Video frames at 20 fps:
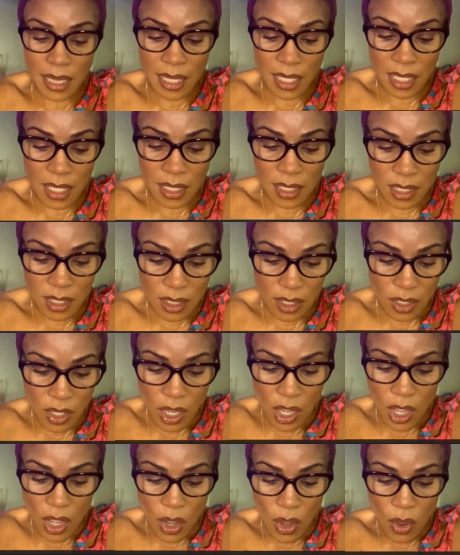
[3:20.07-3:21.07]
this
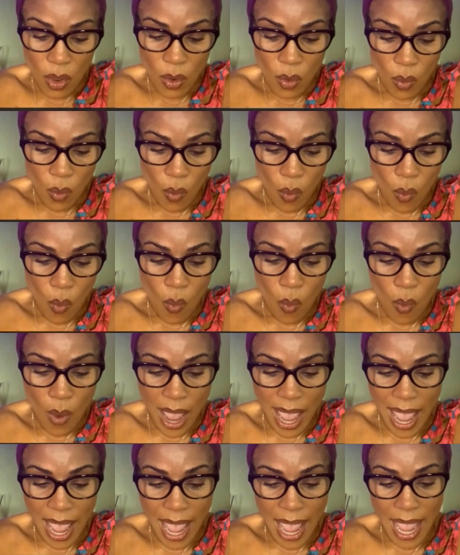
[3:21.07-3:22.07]

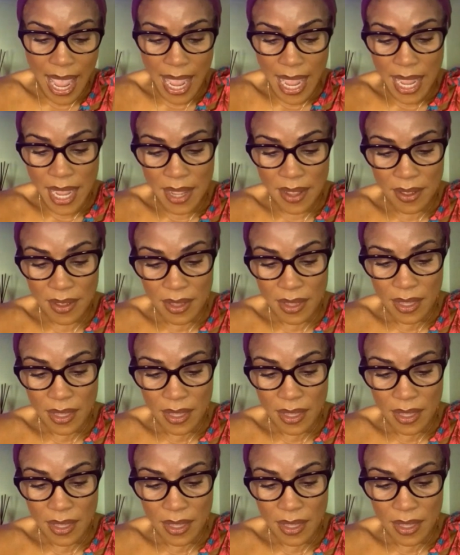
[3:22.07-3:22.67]
way.